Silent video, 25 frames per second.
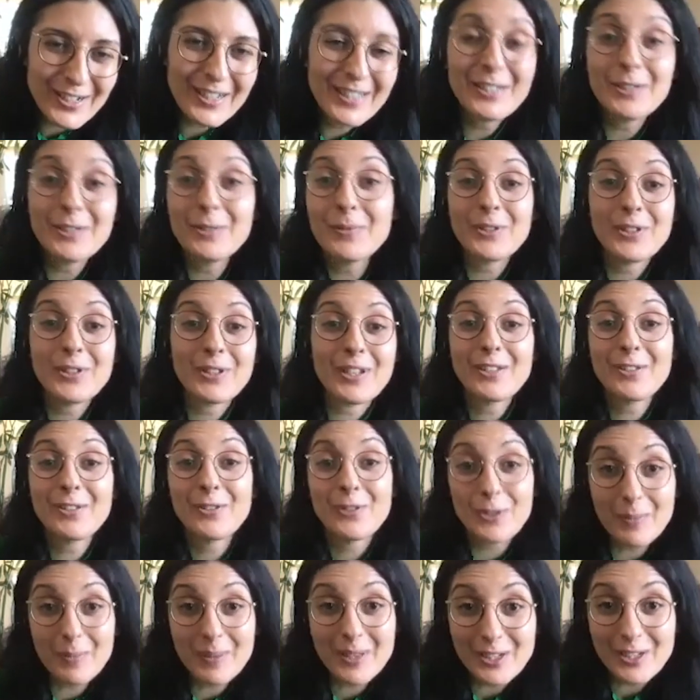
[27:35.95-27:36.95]
This was
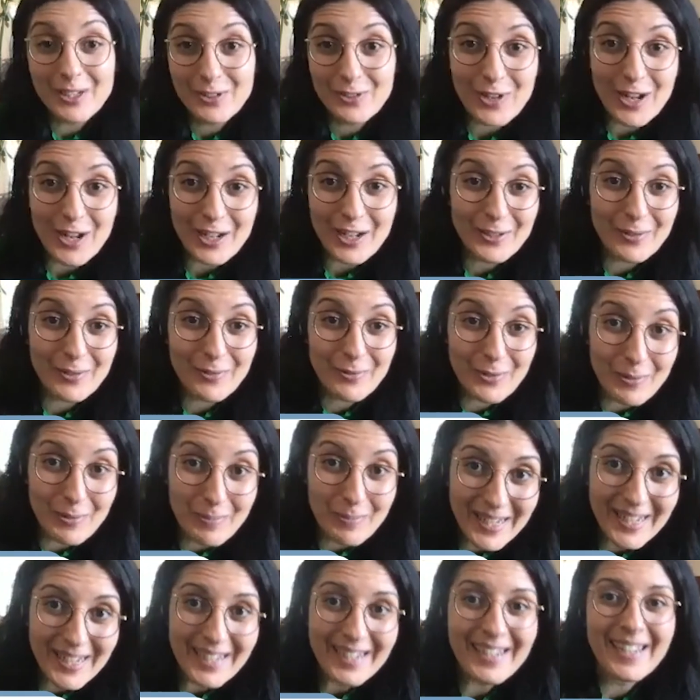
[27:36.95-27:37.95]
extremely instructive for
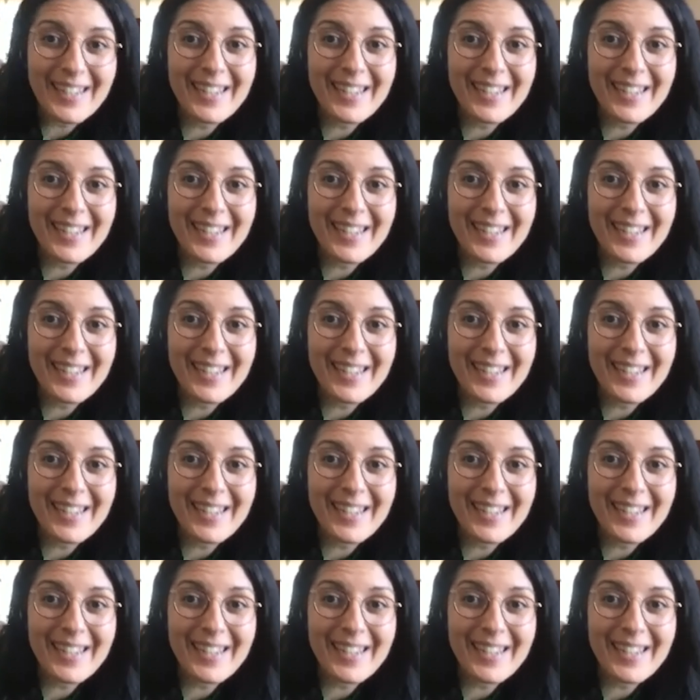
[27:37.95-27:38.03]
me,